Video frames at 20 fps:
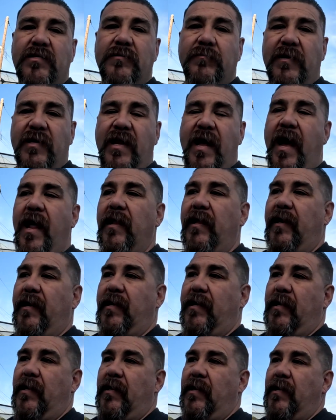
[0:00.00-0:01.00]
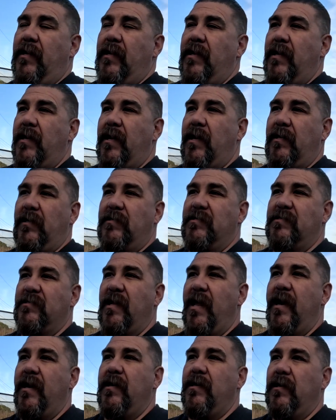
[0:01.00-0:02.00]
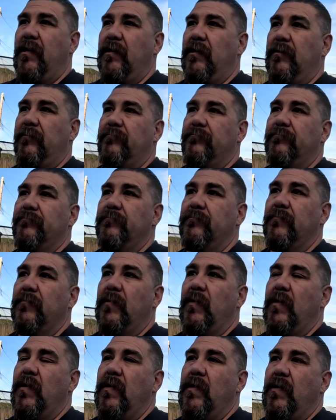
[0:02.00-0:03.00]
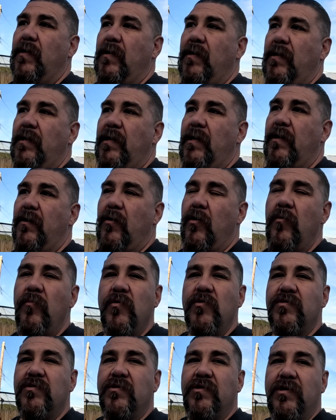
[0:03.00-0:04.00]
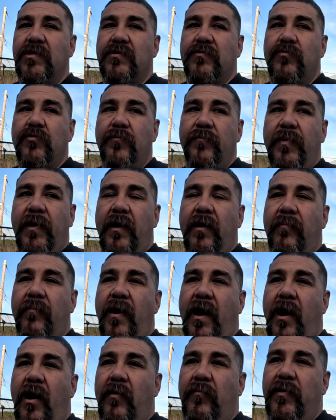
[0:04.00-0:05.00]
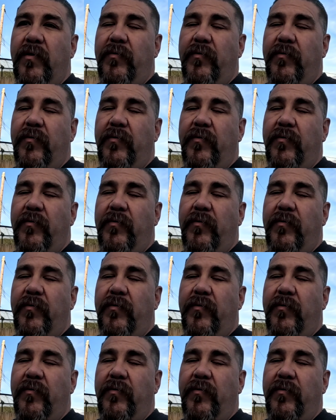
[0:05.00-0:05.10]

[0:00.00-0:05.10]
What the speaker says: Metallic. And it's like, it almost looks root beer brown,